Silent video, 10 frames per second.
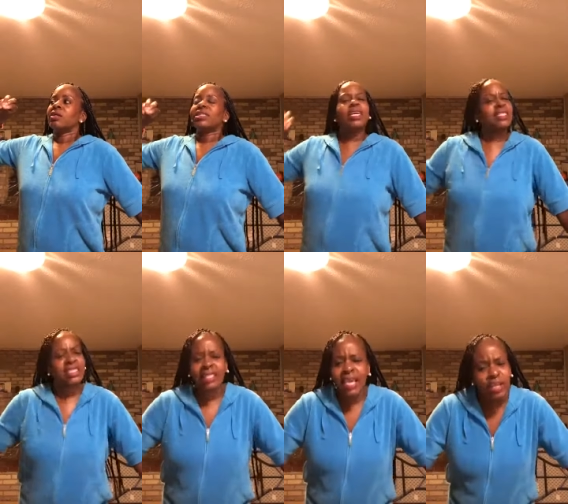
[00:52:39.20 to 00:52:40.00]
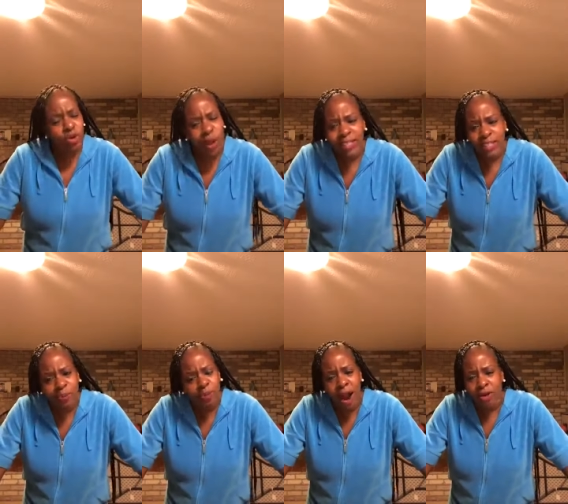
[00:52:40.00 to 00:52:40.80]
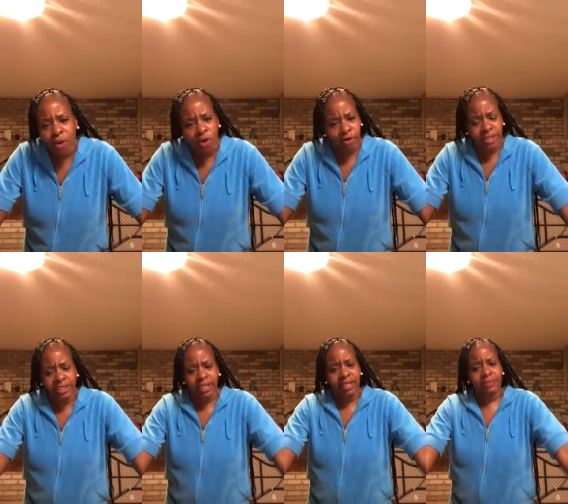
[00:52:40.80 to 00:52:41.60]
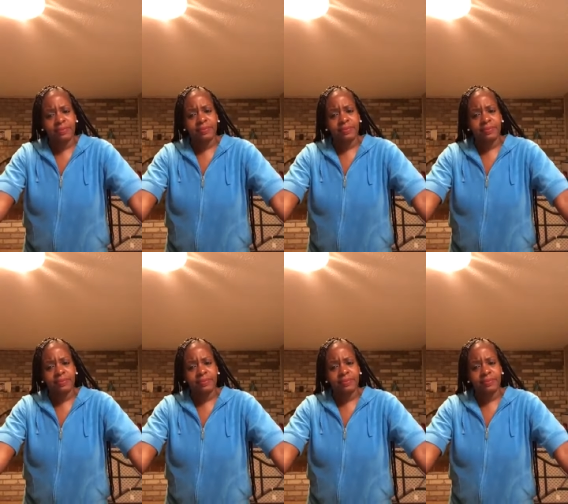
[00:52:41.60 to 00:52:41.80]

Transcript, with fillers: to see you as a priority